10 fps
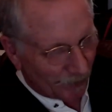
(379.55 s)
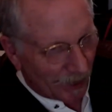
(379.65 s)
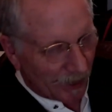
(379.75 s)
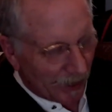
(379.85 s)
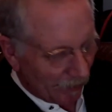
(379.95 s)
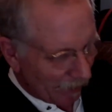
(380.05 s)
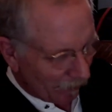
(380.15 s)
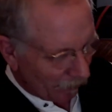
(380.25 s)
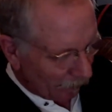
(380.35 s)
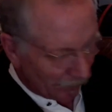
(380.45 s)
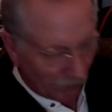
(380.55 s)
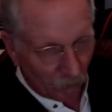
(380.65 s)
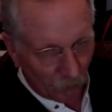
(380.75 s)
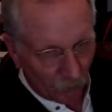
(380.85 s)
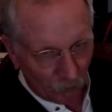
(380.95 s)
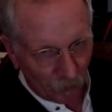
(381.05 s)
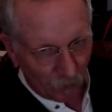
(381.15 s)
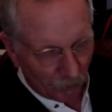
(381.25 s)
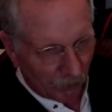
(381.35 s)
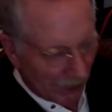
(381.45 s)
I kind of have the feeling it was
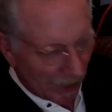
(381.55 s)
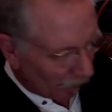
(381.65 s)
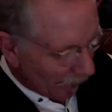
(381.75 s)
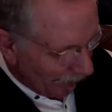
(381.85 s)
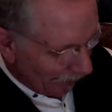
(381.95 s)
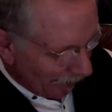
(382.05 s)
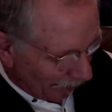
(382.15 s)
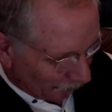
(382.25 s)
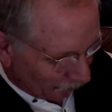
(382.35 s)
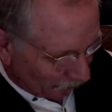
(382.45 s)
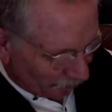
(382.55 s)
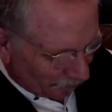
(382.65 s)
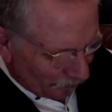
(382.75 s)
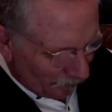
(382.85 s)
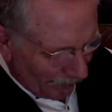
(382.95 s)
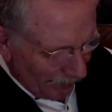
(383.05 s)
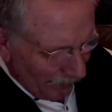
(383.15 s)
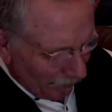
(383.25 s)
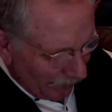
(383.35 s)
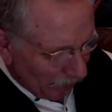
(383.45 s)
the latter.
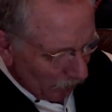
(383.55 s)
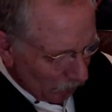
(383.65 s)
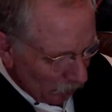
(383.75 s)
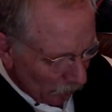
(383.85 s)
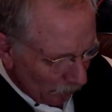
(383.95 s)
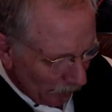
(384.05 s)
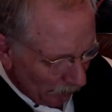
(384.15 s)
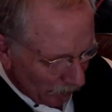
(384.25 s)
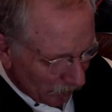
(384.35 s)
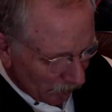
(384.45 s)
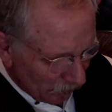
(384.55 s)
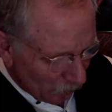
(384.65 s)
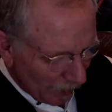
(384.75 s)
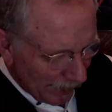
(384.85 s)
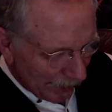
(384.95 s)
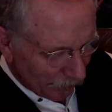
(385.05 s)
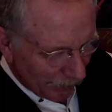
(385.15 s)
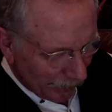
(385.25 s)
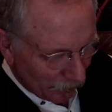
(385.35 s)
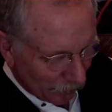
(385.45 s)
Anyway, the article was published right after
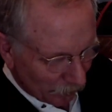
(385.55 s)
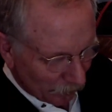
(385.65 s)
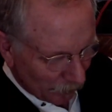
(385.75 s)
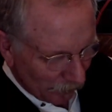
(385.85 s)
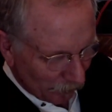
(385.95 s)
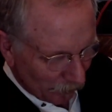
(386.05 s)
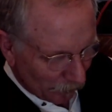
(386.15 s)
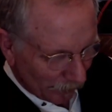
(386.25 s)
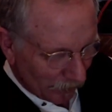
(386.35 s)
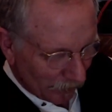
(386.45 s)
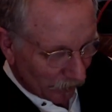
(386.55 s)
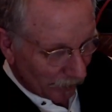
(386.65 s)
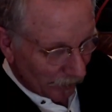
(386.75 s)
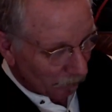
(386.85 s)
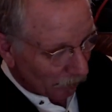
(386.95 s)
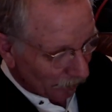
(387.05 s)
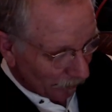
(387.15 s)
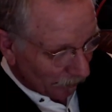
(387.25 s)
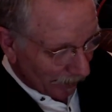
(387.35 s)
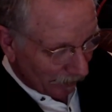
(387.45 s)
Heath was arrested for allegedly
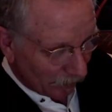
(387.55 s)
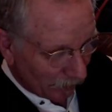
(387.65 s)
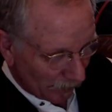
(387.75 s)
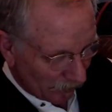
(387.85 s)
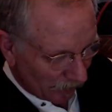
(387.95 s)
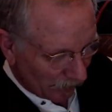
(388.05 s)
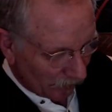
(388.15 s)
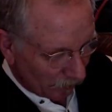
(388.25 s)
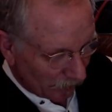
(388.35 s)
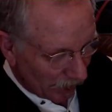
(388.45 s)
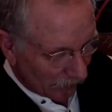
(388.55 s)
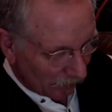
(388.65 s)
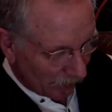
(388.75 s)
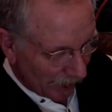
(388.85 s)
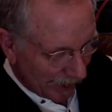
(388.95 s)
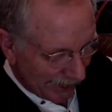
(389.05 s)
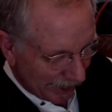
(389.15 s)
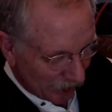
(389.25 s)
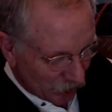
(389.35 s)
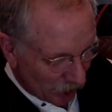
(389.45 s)
burglarizing the residence of Dr.
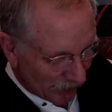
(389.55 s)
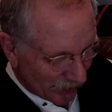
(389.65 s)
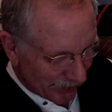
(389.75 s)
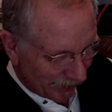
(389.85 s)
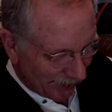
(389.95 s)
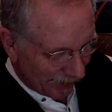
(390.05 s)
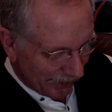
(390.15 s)
A.A. Johnson.